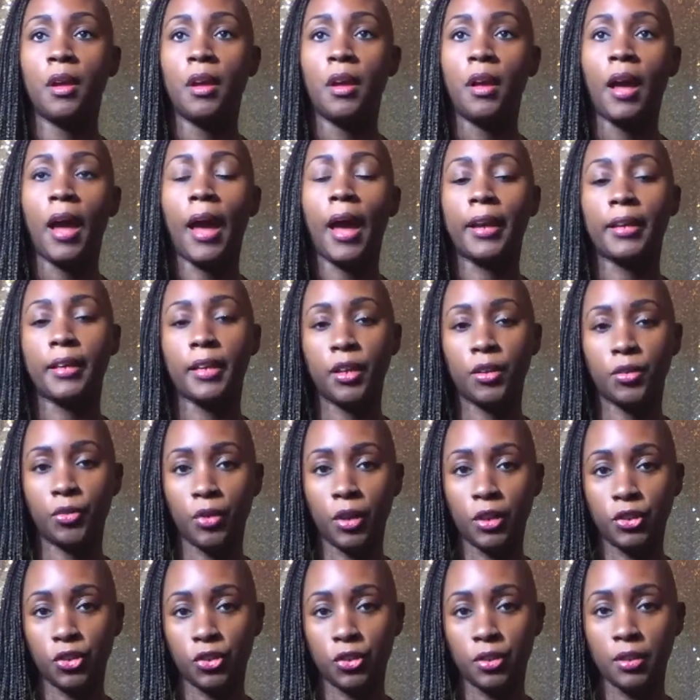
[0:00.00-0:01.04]
I get
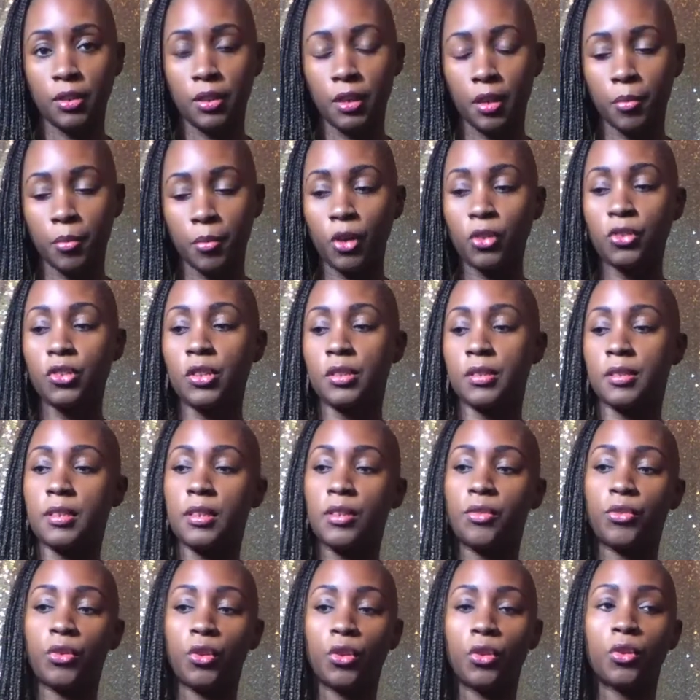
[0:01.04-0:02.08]
rushed to the emergency
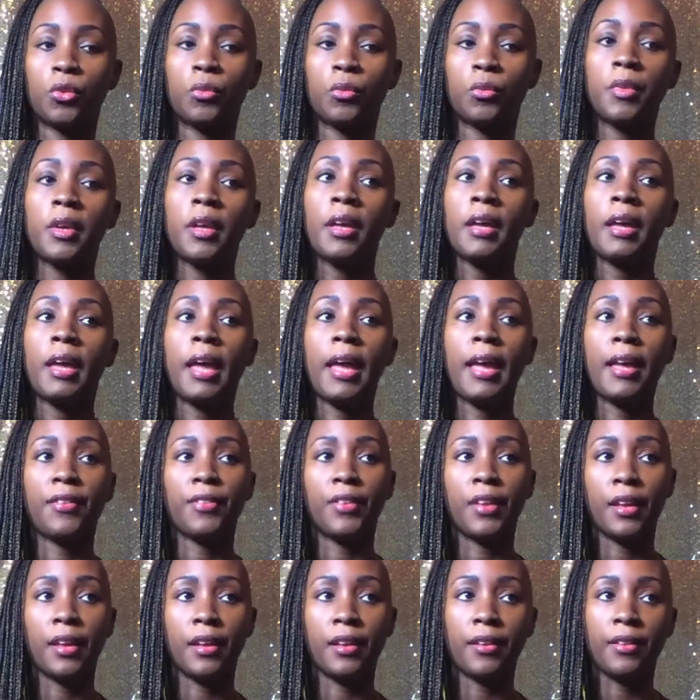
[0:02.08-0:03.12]
room and
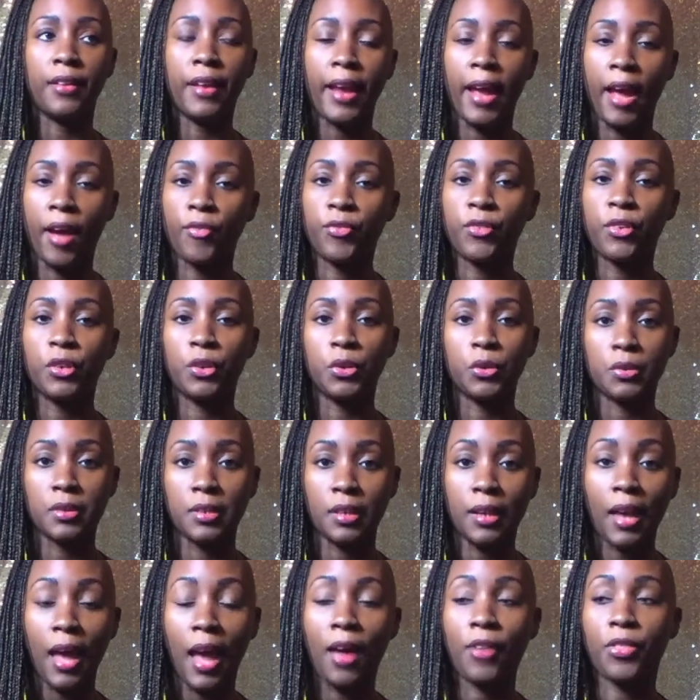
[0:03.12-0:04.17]
then they have to use a
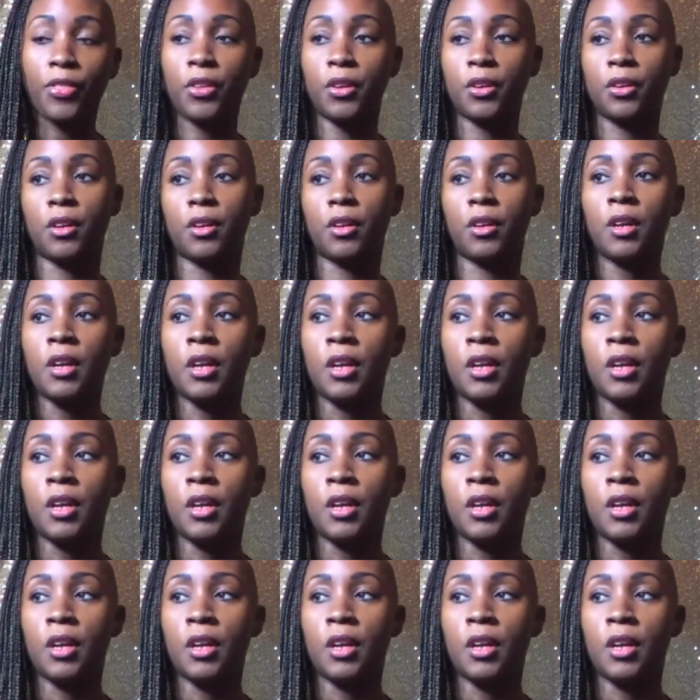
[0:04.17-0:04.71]
catheter.